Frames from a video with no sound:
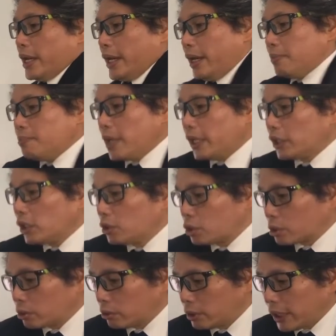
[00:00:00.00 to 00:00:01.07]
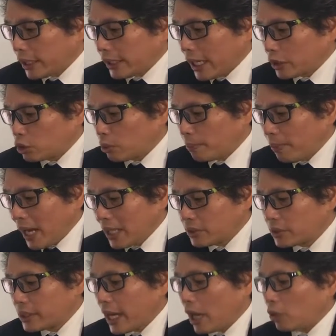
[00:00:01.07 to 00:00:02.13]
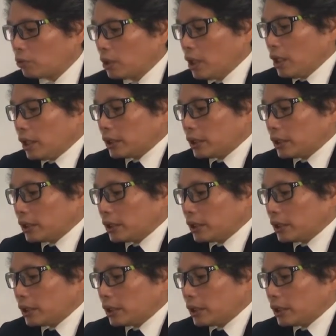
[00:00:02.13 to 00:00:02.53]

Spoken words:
And making sure that as you pass down,